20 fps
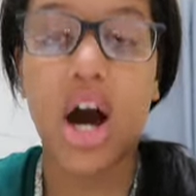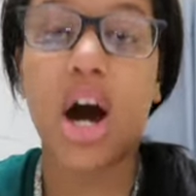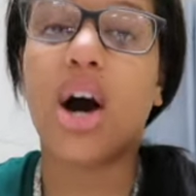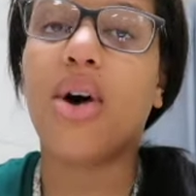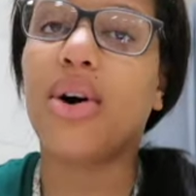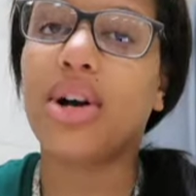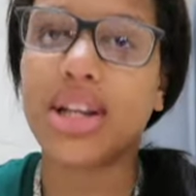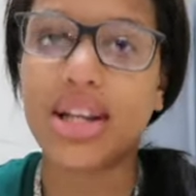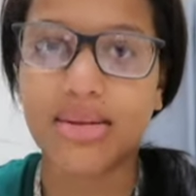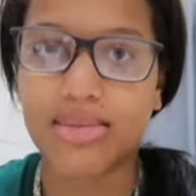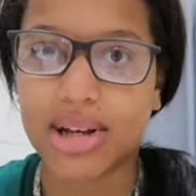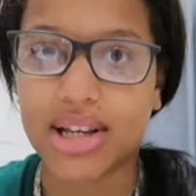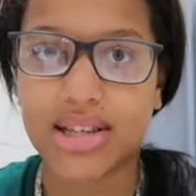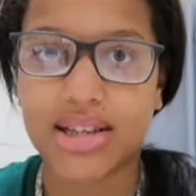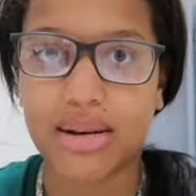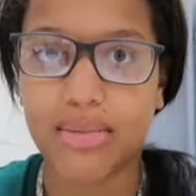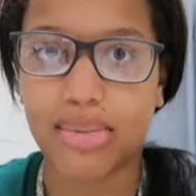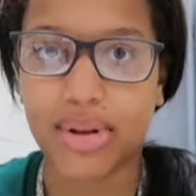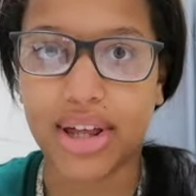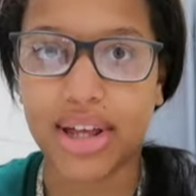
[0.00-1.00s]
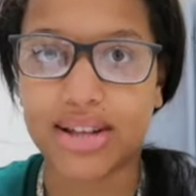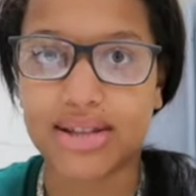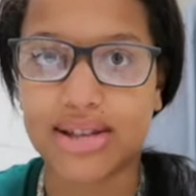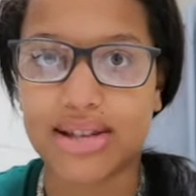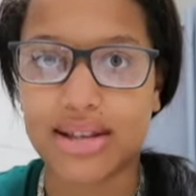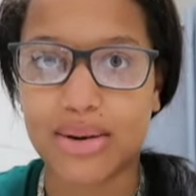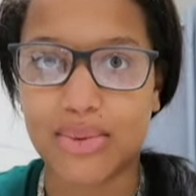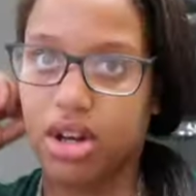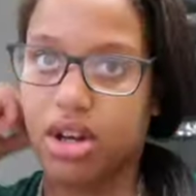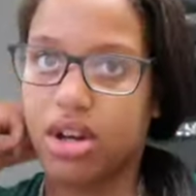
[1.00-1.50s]
Oh, I need to make sub plans.
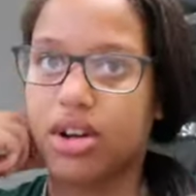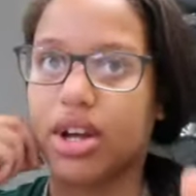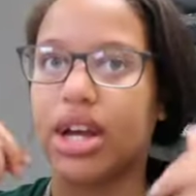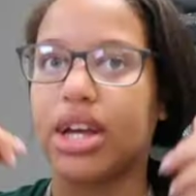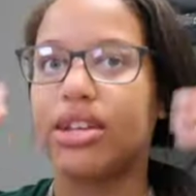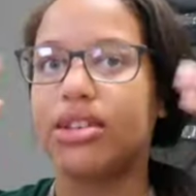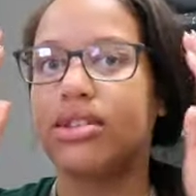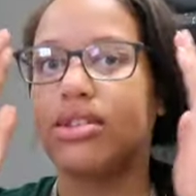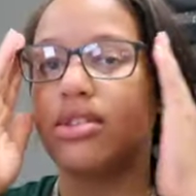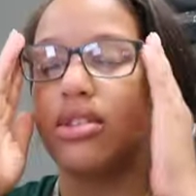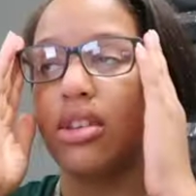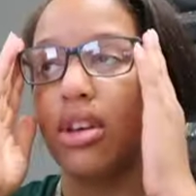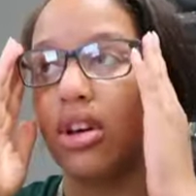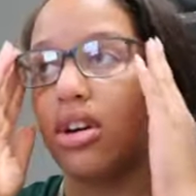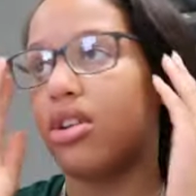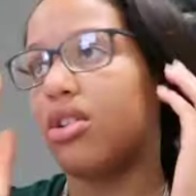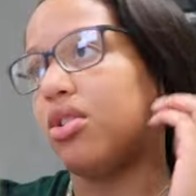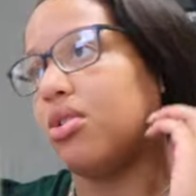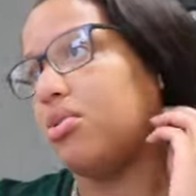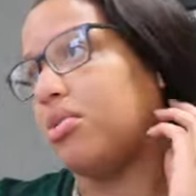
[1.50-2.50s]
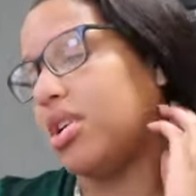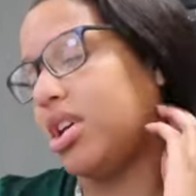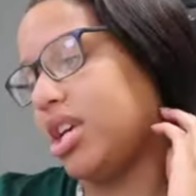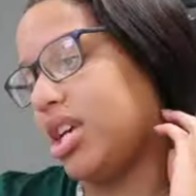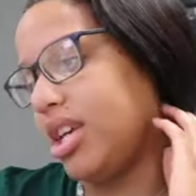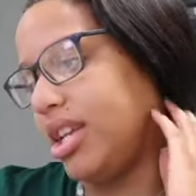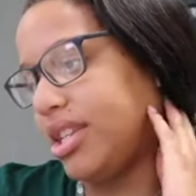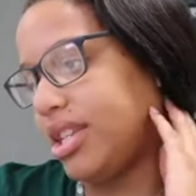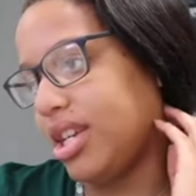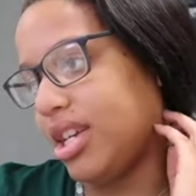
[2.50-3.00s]
Okay, so
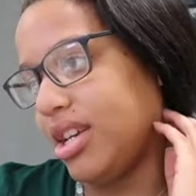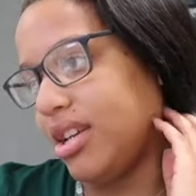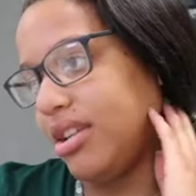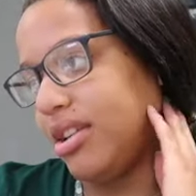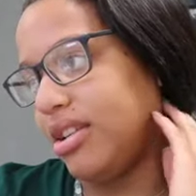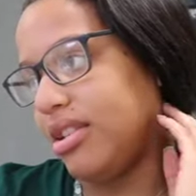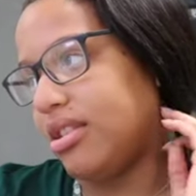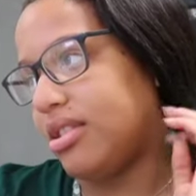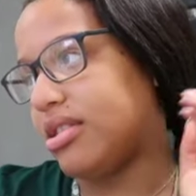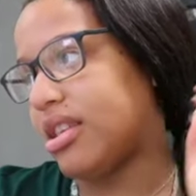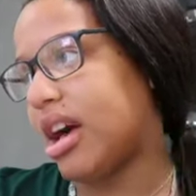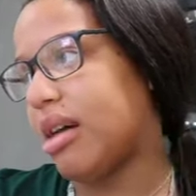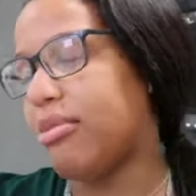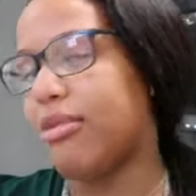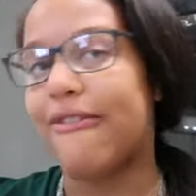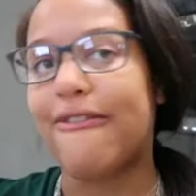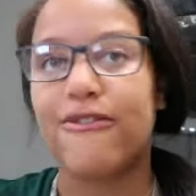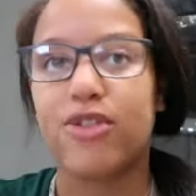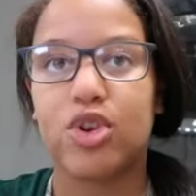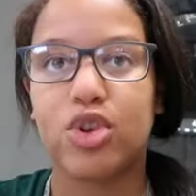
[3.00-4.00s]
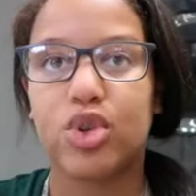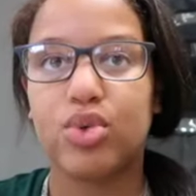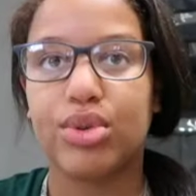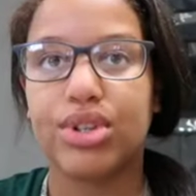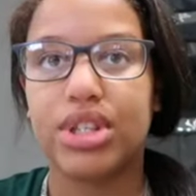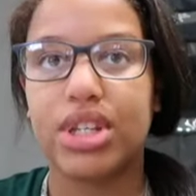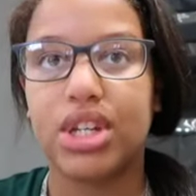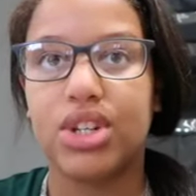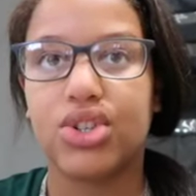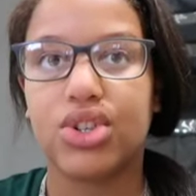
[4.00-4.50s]
I'm a virtual
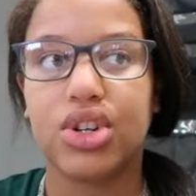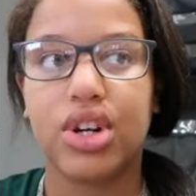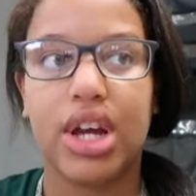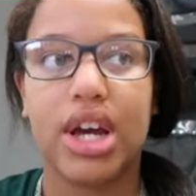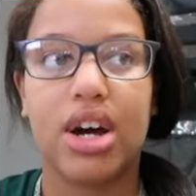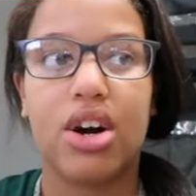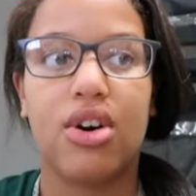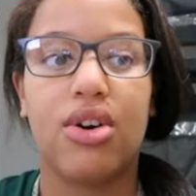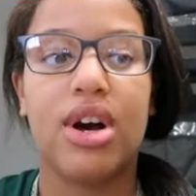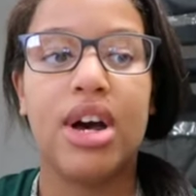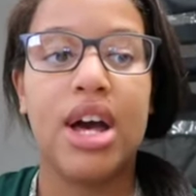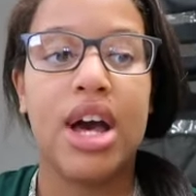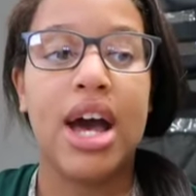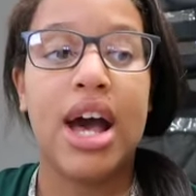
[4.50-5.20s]
teacher now.